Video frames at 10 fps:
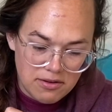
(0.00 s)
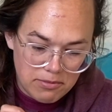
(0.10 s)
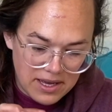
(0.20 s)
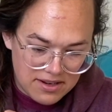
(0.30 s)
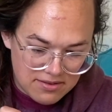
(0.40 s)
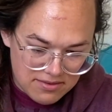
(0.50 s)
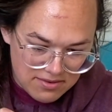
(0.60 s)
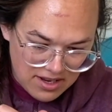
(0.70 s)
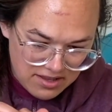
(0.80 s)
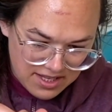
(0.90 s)
But
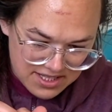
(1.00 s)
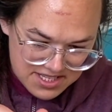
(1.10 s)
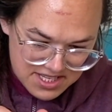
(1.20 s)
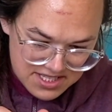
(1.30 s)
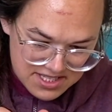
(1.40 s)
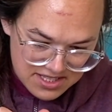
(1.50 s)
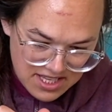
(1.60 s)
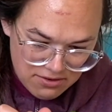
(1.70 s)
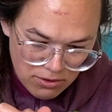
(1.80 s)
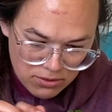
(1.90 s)
I think
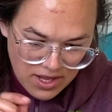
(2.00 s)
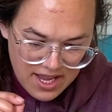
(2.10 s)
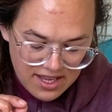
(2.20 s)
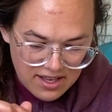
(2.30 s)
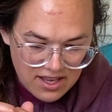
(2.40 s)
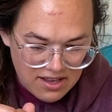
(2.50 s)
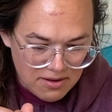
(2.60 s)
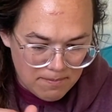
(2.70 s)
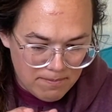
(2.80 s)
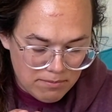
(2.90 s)
they grow like
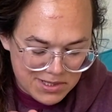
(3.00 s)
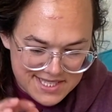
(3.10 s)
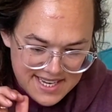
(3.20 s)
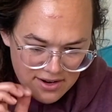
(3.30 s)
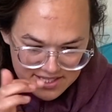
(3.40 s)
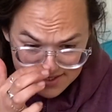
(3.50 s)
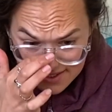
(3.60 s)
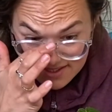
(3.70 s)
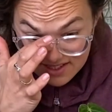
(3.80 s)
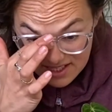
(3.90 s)

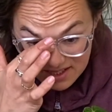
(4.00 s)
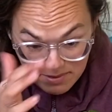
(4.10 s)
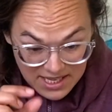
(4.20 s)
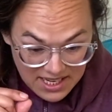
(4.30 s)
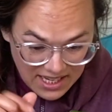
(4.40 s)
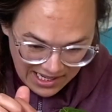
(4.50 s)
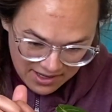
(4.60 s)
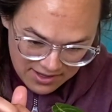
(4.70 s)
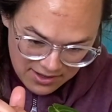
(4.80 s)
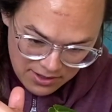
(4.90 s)
monsteras in the beginning,
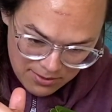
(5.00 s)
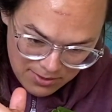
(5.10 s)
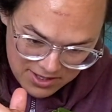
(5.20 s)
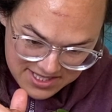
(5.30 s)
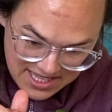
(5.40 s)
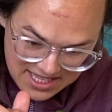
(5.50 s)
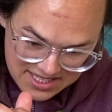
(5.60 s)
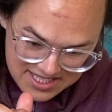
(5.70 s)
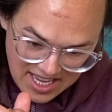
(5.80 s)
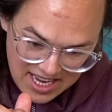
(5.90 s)
where it's
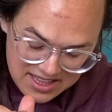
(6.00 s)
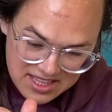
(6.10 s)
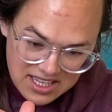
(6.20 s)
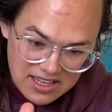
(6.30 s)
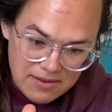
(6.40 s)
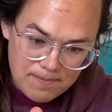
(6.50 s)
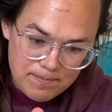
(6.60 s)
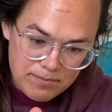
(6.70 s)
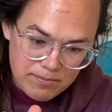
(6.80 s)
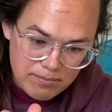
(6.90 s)
inside the
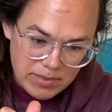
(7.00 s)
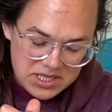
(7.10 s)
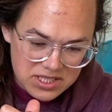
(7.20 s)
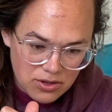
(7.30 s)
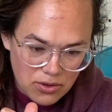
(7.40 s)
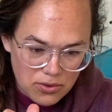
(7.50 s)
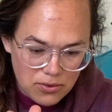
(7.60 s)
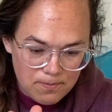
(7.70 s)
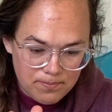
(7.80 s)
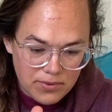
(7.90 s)

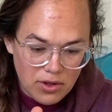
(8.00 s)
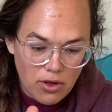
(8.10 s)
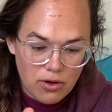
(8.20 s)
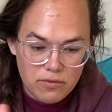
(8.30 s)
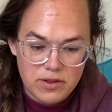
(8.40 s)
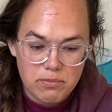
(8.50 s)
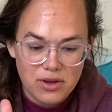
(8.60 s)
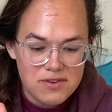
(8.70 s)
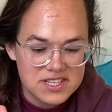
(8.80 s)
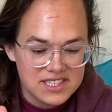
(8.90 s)
petiole of the
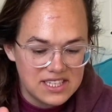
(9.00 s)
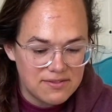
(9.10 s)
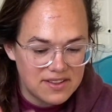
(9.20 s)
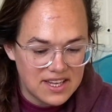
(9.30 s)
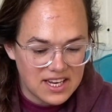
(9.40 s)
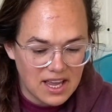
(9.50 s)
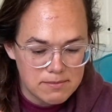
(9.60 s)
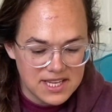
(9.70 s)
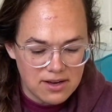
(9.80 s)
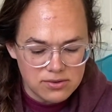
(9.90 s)
previous leaf and then it
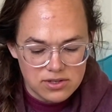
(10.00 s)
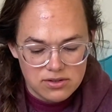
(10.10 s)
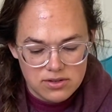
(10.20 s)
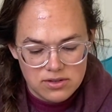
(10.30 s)
comes out.